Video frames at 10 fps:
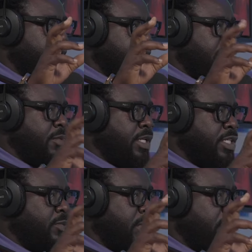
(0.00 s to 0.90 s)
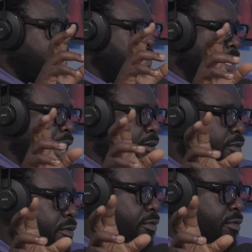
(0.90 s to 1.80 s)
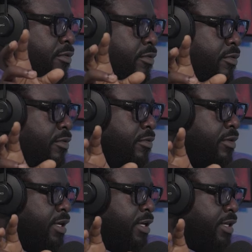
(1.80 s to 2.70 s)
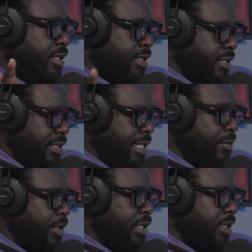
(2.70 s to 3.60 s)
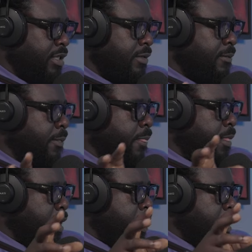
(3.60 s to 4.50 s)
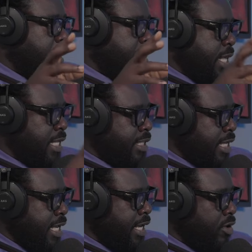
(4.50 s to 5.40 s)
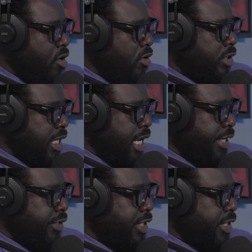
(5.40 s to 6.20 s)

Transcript: somebody speaking on behalf of somebody, there's a culture and